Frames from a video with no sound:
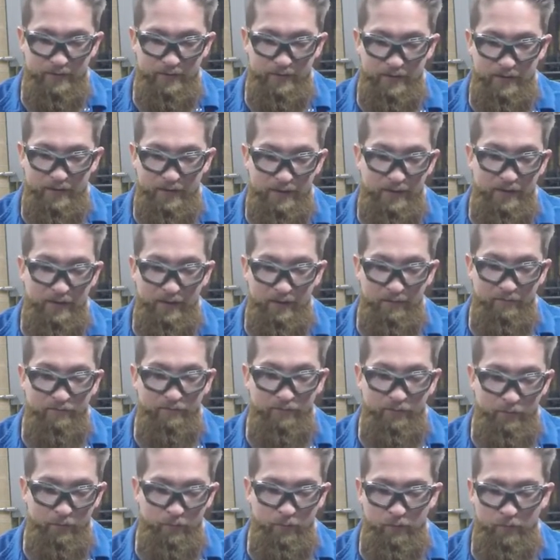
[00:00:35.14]
heat and
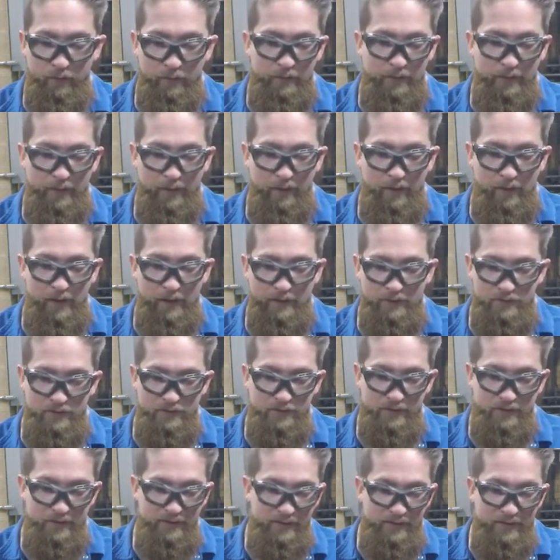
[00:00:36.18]
fuel and
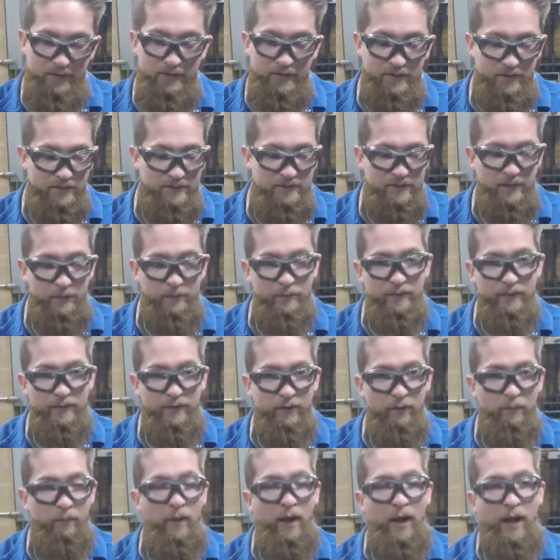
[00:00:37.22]
oxygen into the tip, and
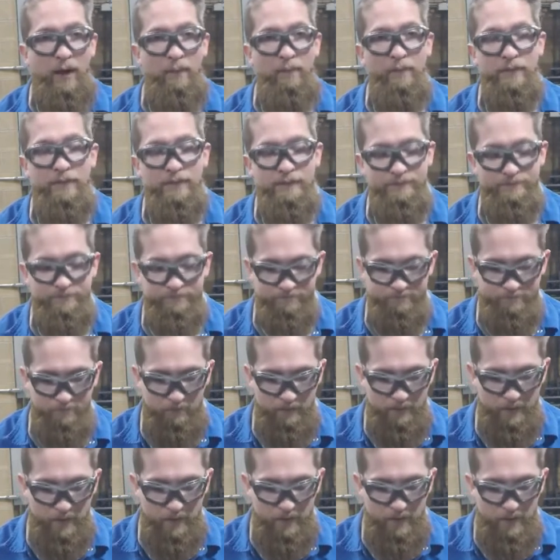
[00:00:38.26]
it'll pop.
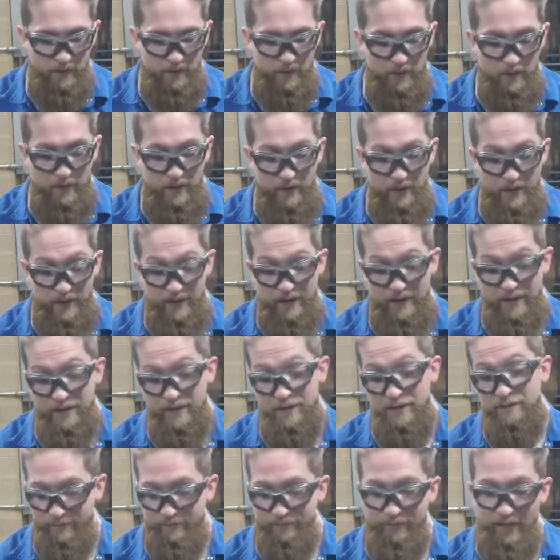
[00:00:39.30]

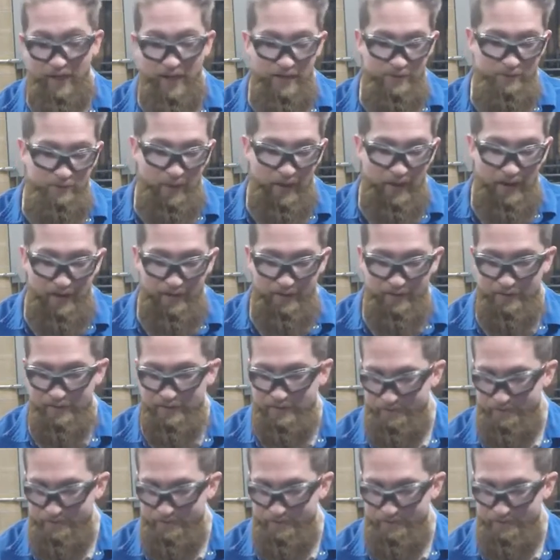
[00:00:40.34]
A flashback